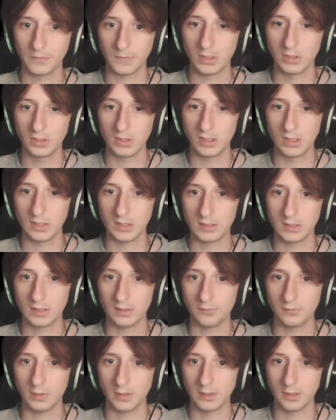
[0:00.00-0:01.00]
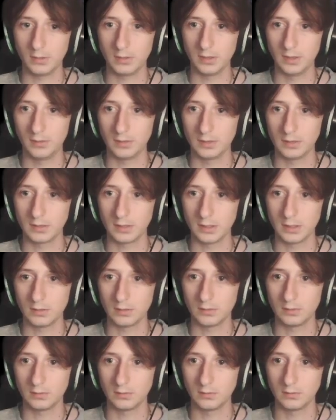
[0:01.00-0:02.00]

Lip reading: because you're going to get yourself right down here in a second.